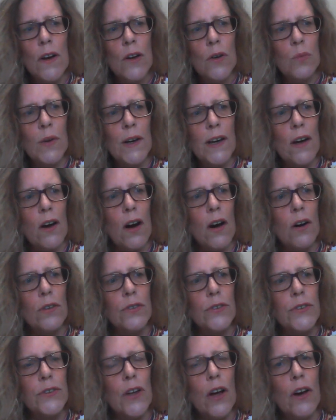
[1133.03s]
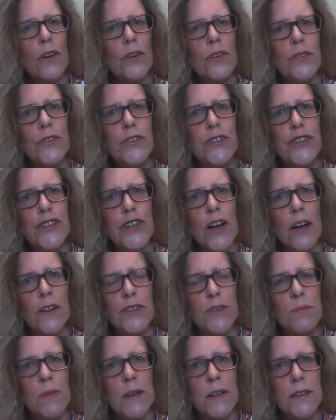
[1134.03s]
We hold no
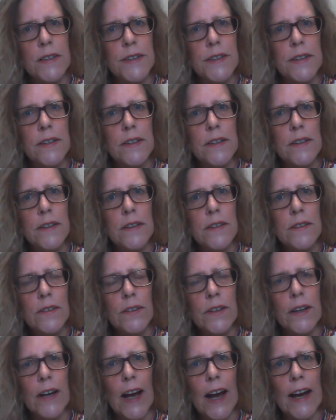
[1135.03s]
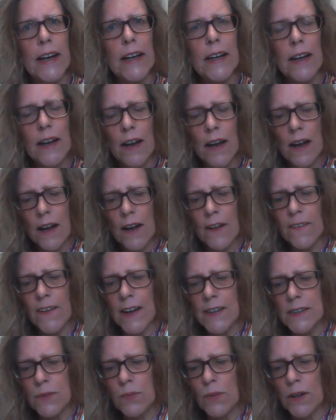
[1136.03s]
judgment, okay?
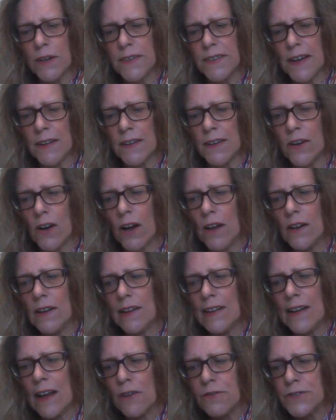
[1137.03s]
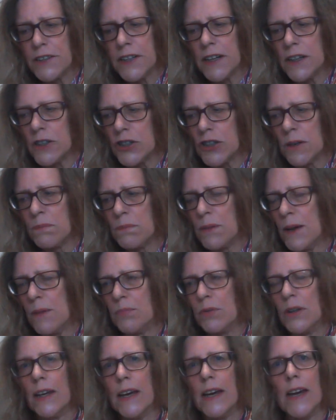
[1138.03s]
That's one thing that I love teaching
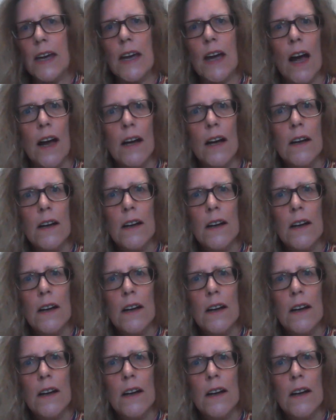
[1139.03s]
people here.